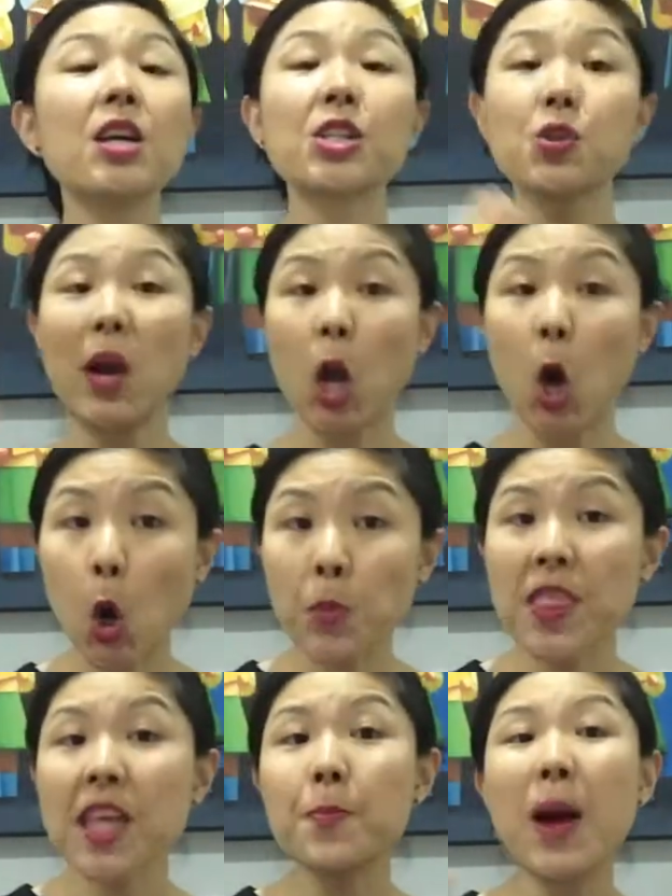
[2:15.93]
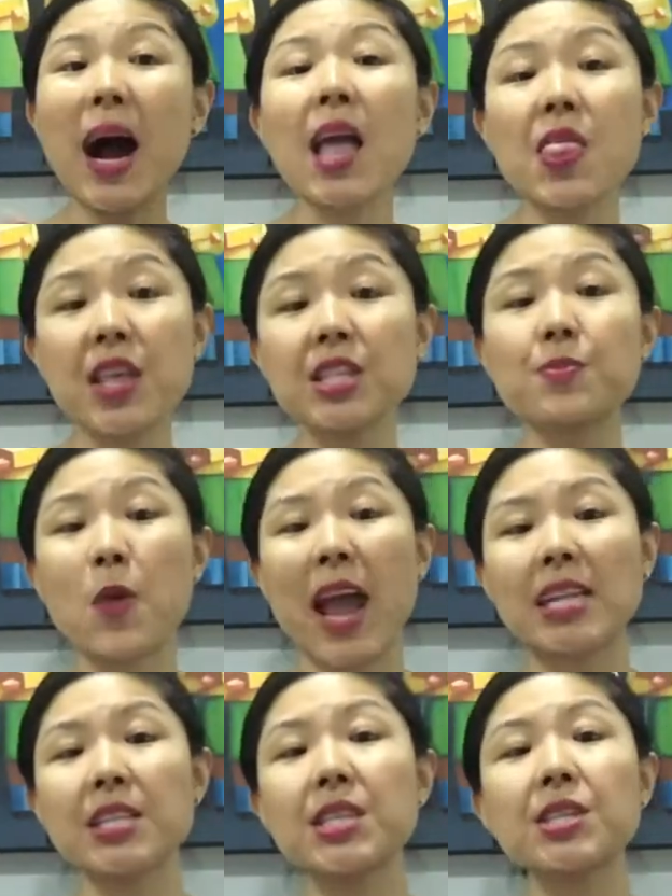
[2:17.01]
So I hope that by this
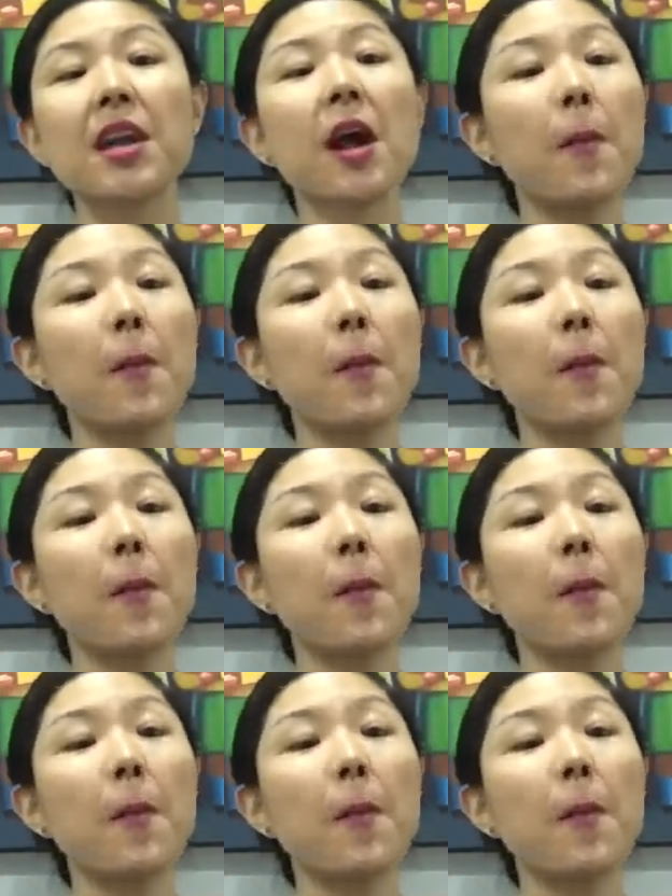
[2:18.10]
practice,